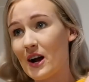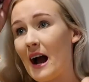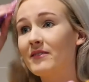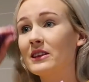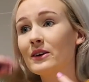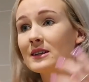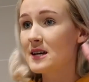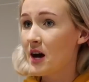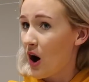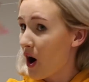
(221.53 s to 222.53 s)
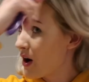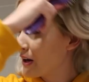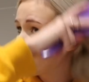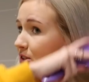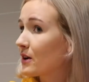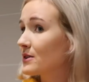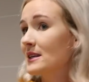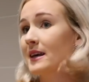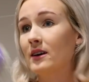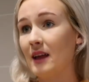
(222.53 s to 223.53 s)
So I've looked on
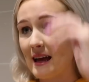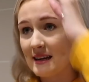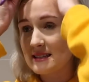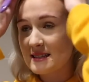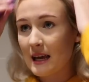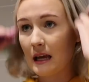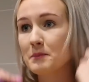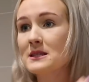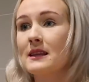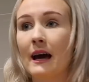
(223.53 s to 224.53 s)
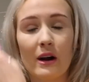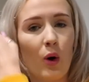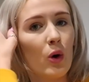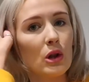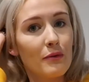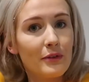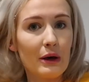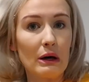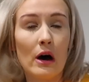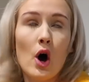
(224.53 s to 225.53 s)
Dolls Kill and it seems that all of
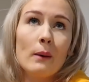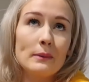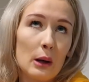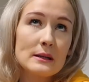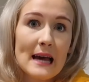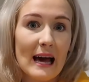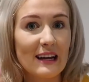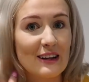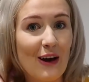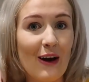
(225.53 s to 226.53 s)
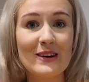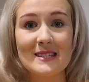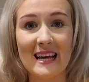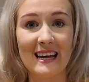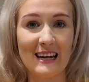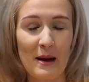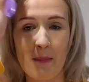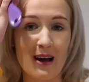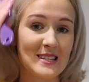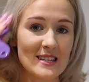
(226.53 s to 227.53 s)
the blonde haired girls in
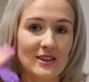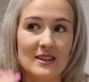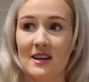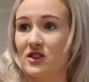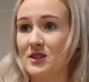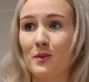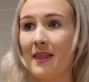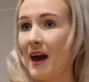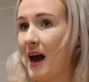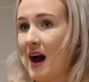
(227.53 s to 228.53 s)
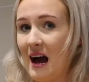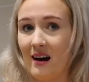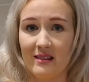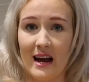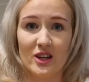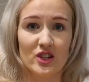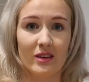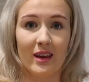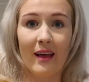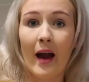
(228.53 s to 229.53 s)
Mercy's closet just wear their hair out
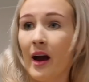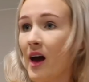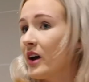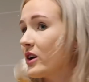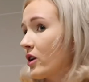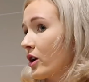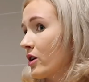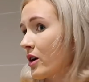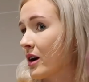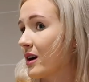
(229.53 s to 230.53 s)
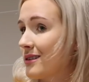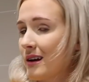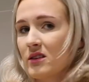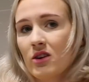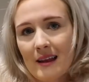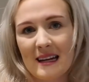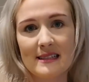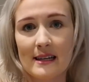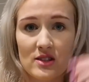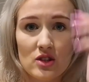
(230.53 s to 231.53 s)
naturally like you know no not
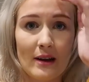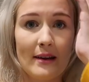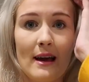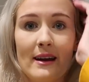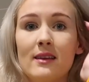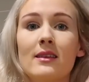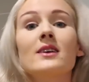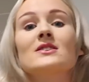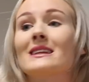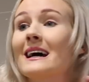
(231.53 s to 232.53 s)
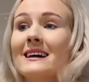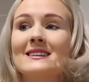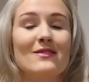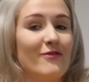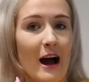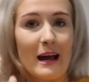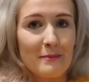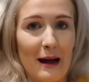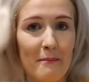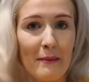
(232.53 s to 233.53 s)
like dead straight or anything so that is
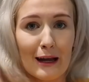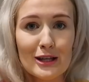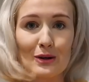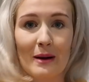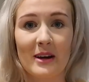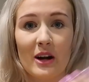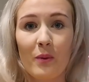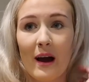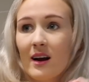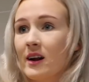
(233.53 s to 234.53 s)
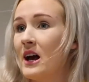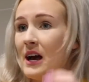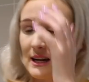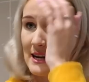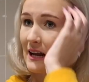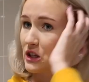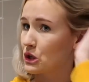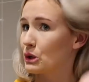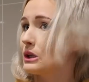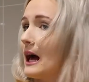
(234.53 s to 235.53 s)
fine by me so I'm gonna wear it
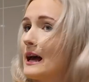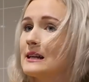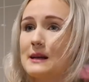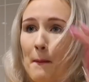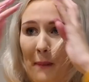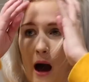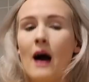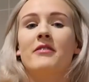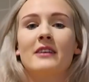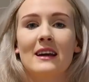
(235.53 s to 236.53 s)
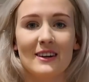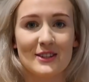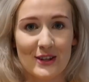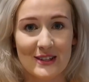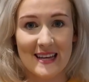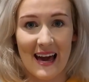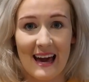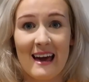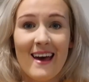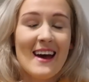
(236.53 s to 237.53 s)
natural and puffy
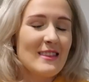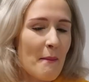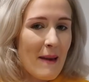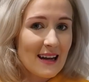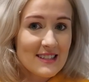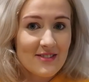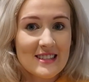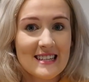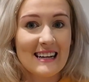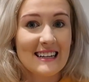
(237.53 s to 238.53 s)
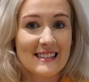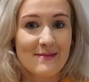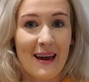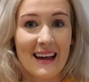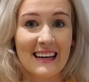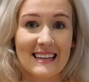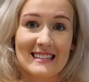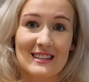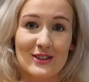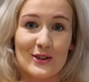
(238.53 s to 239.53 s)
today the main difference I need to make
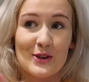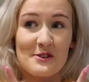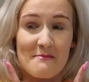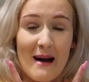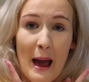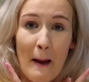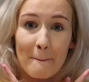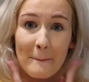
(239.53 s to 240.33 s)
is to my